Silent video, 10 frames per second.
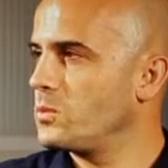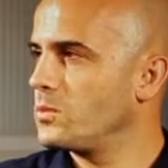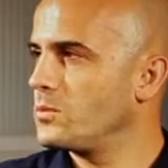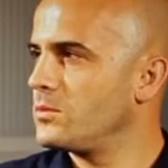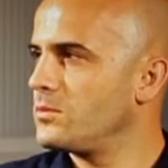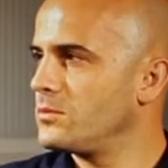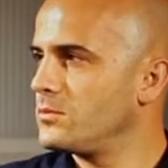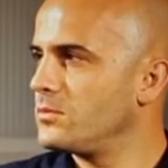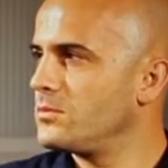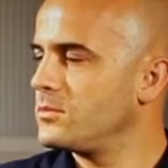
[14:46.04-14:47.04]

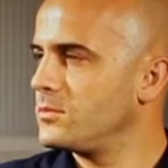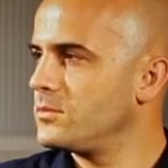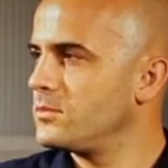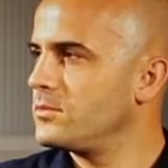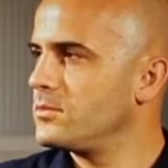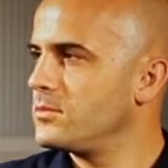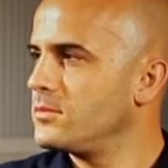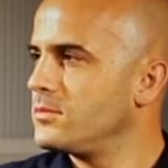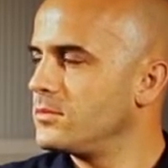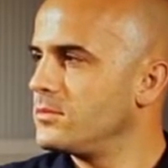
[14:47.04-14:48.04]

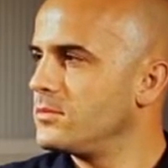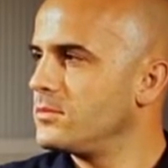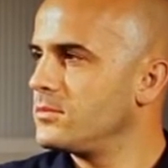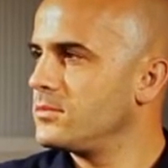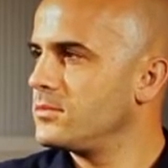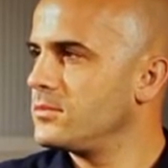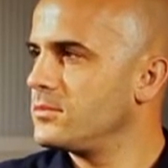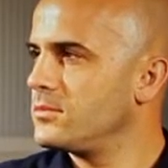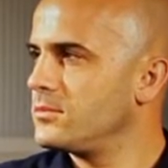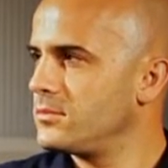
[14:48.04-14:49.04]

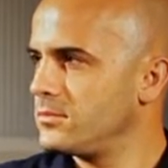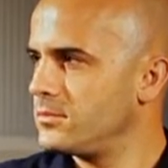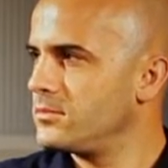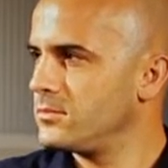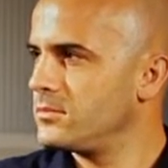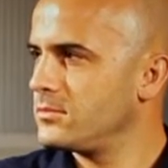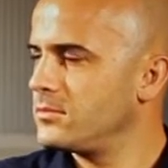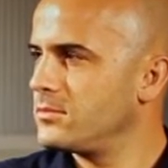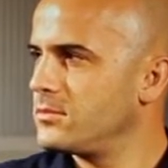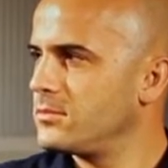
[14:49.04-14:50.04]

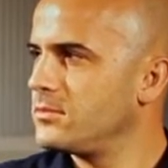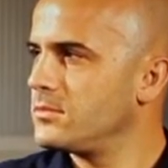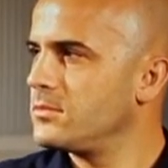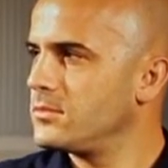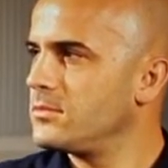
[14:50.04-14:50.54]
No words are spoken by the person on screen.